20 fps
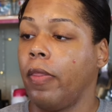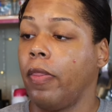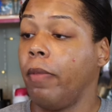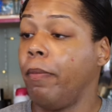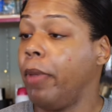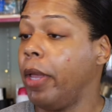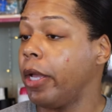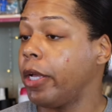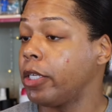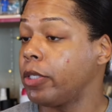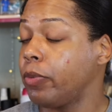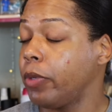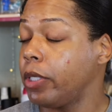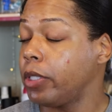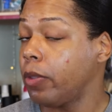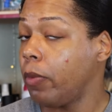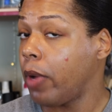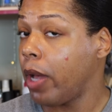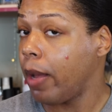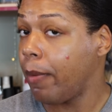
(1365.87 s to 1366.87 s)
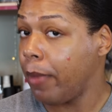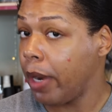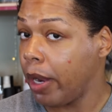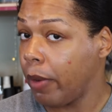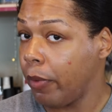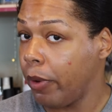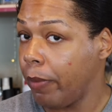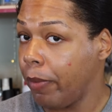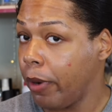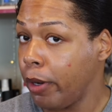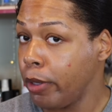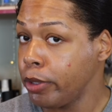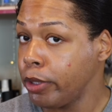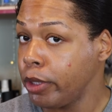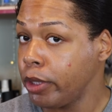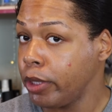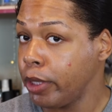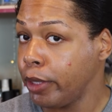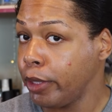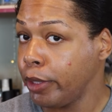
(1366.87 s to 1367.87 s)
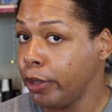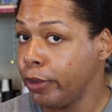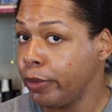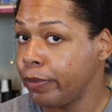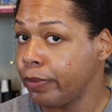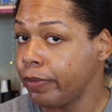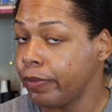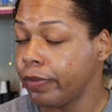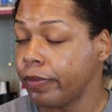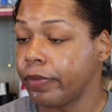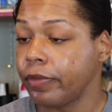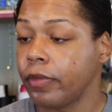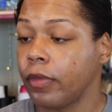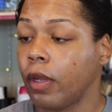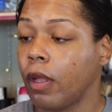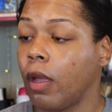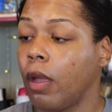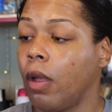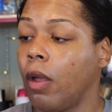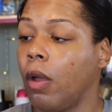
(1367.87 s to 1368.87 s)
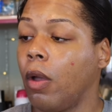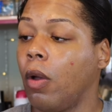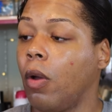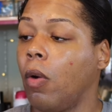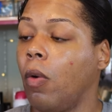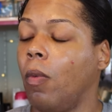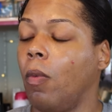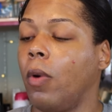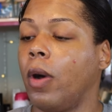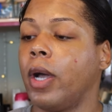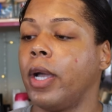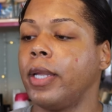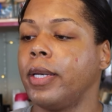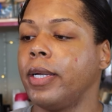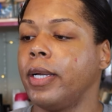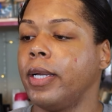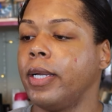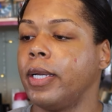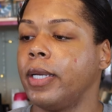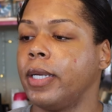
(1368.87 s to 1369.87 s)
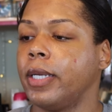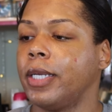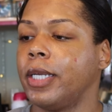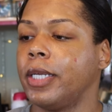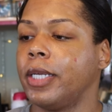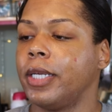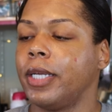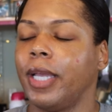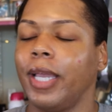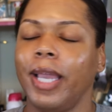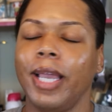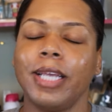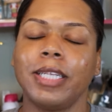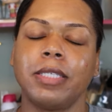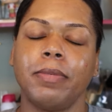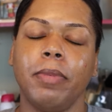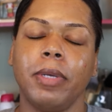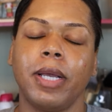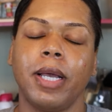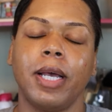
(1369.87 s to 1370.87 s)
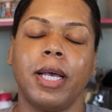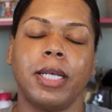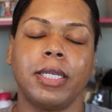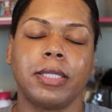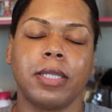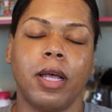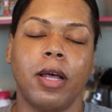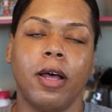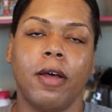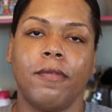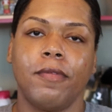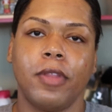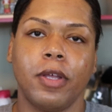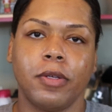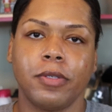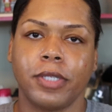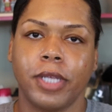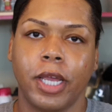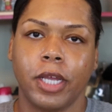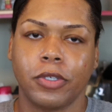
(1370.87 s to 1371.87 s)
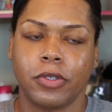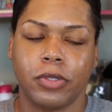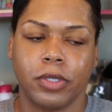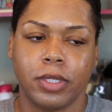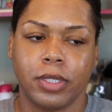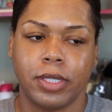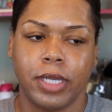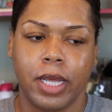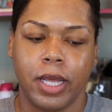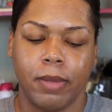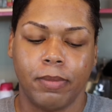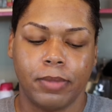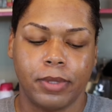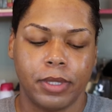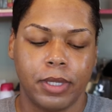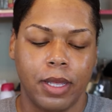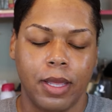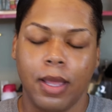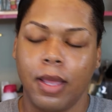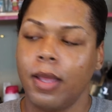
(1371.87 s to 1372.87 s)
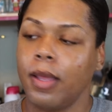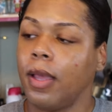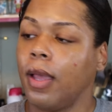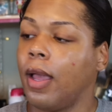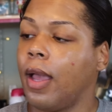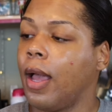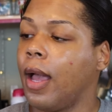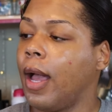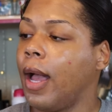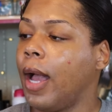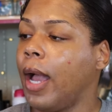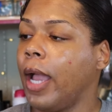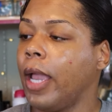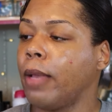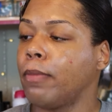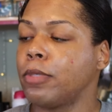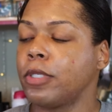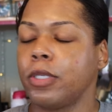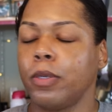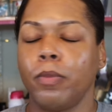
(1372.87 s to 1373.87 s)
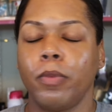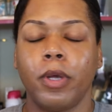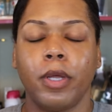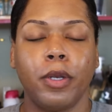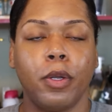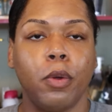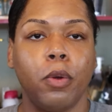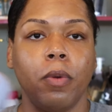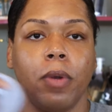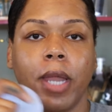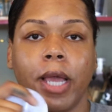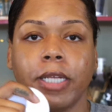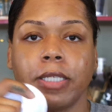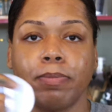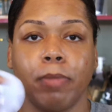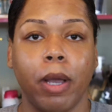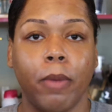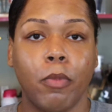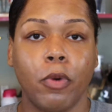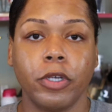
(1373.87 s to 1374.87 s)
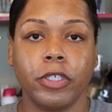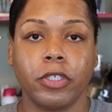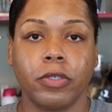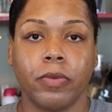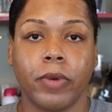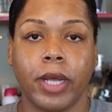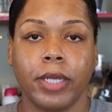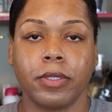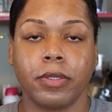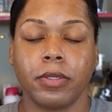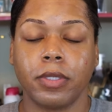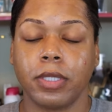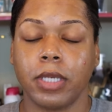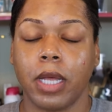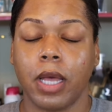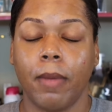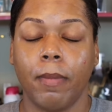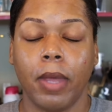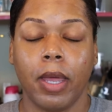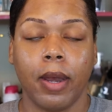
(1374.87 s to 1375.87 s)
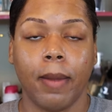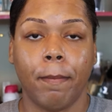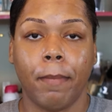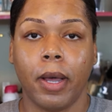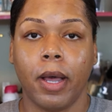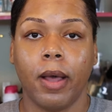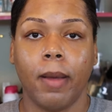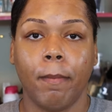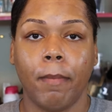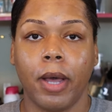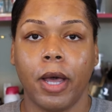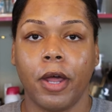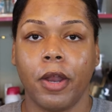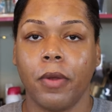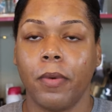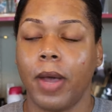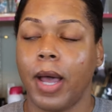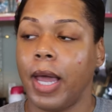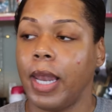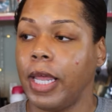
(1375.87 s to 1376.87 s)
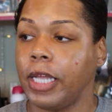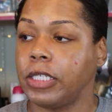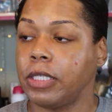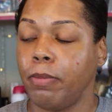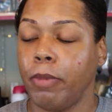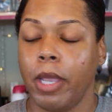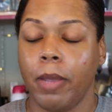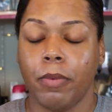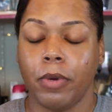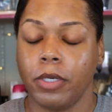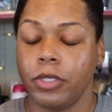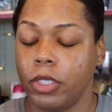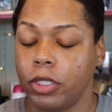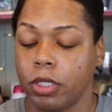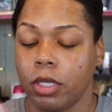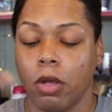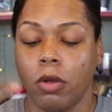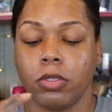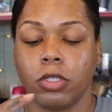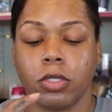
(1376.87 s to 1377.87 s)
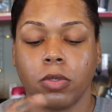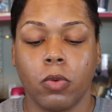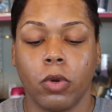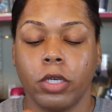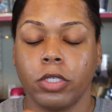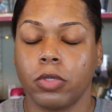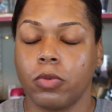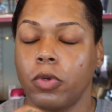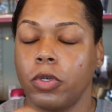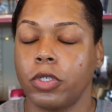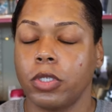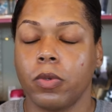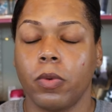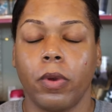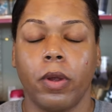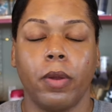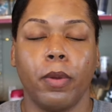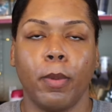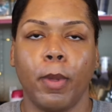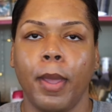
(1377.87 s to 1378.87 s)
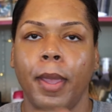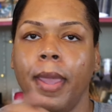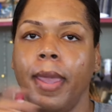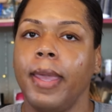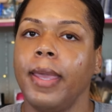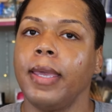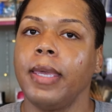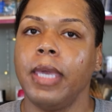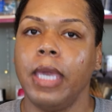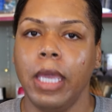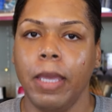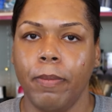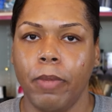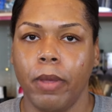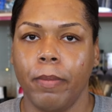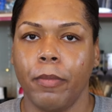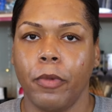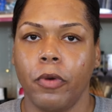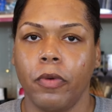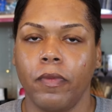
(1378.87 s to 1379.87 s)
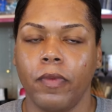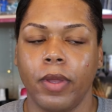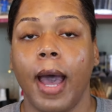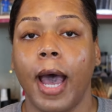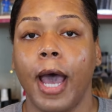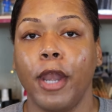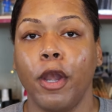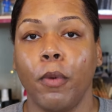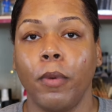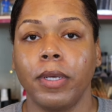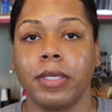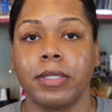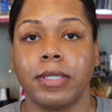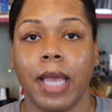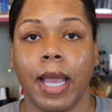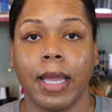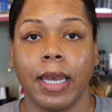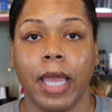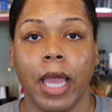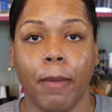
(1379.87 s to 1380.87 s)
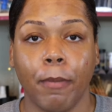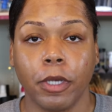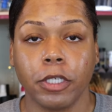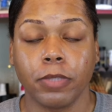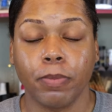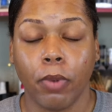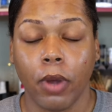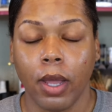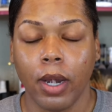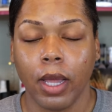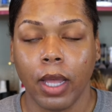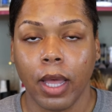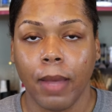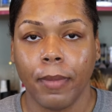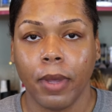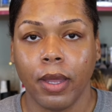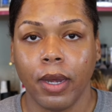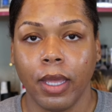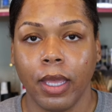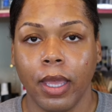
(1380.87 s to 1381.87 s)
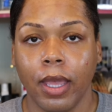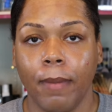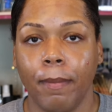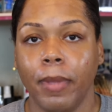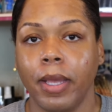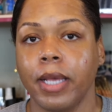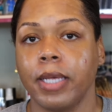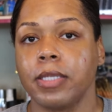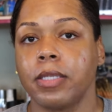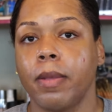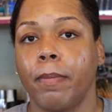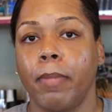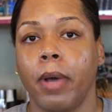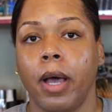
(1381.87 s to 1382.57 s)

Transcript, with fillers: The biggest reason why I'm not repurchasing her, one, it's because of those extra steps. I am someone who likes my moisturizer to come in a pump bottle. I like to be able to just go squirt, squirt, squirt, keep it moving. I know exactly how much product I'm gonna get because the